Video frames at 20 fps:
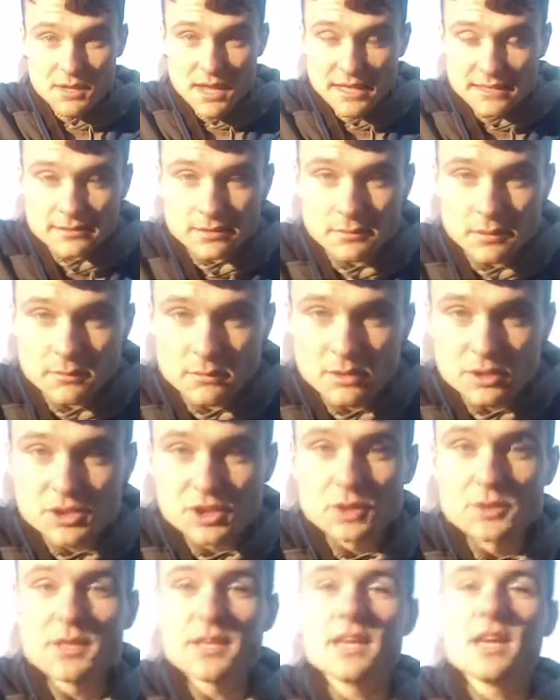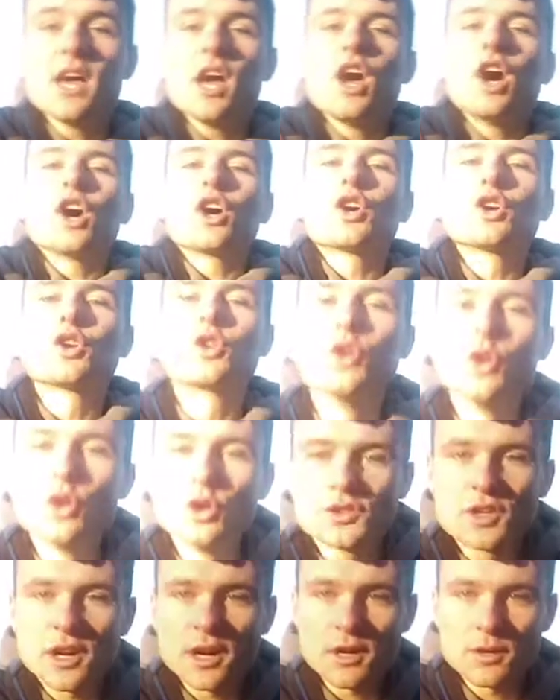next up, I'm going to show you
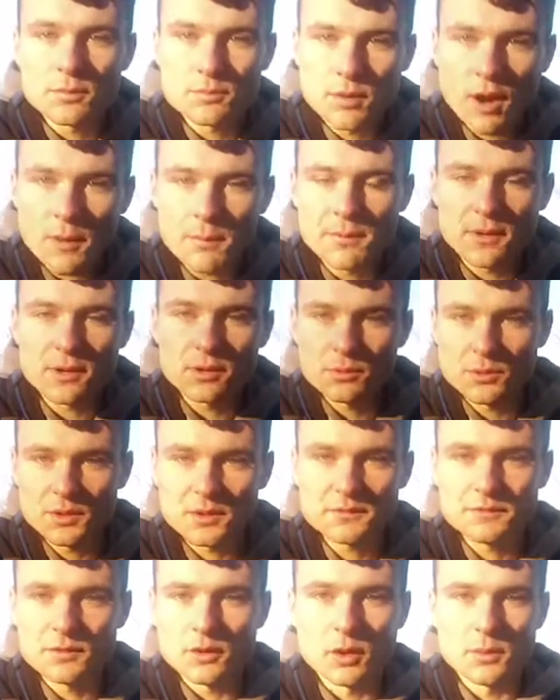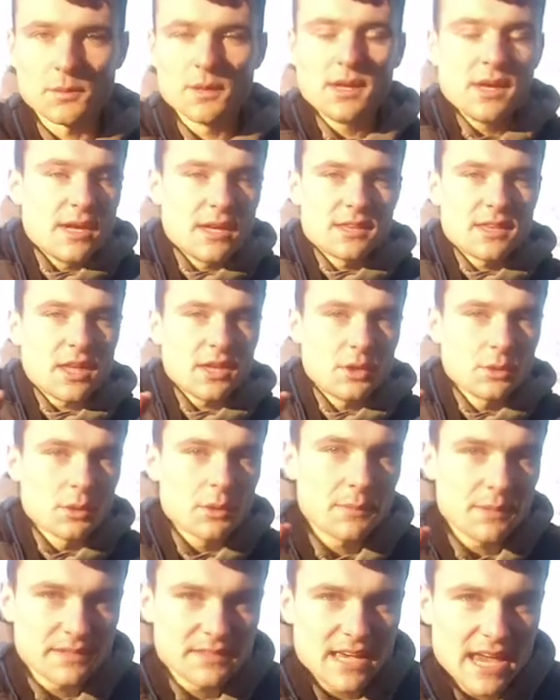good, proper running form that you want
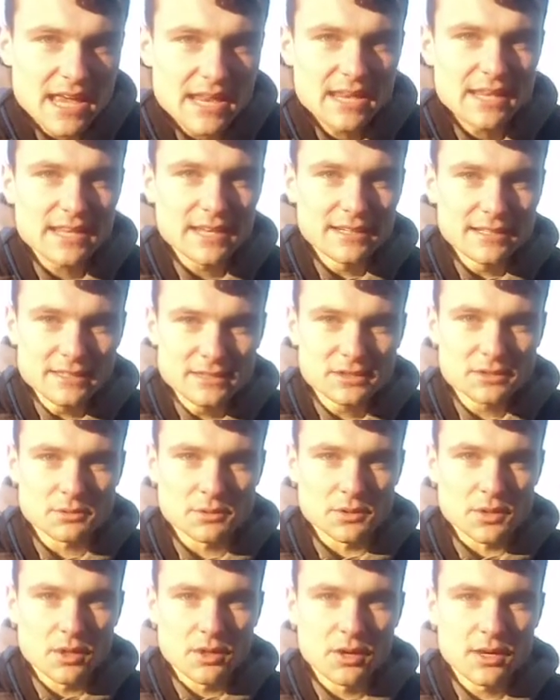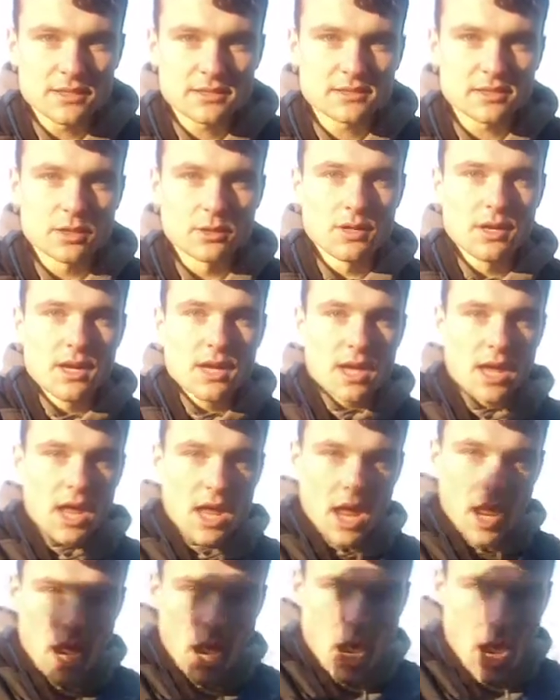to maintain in an easy run. All right, so
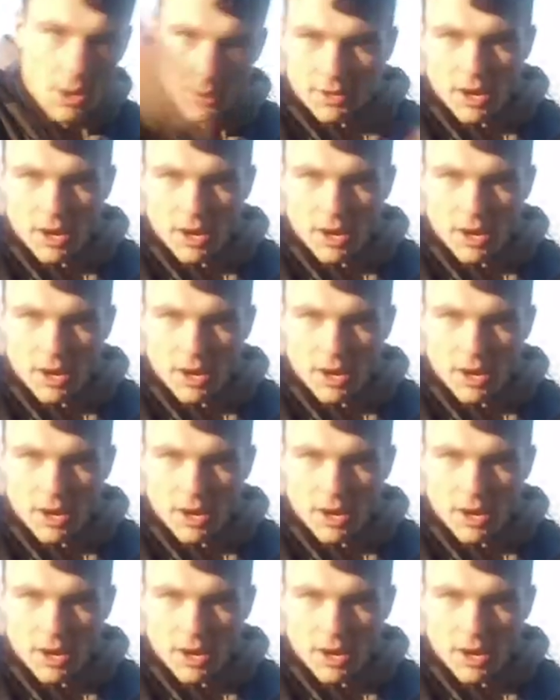here we